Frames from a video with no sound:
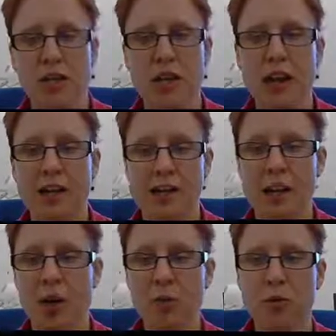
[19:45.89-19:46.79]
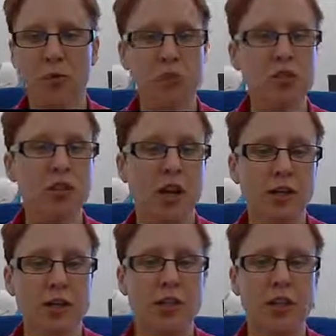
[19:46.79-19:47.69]
they actually help you to
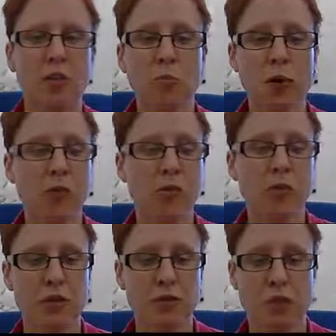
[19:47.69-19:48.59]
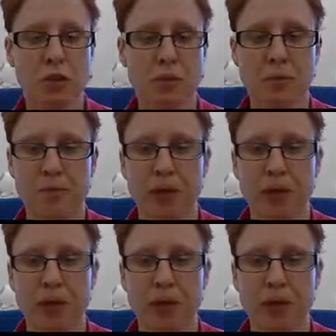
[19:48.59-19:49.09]
design the technical part of your research.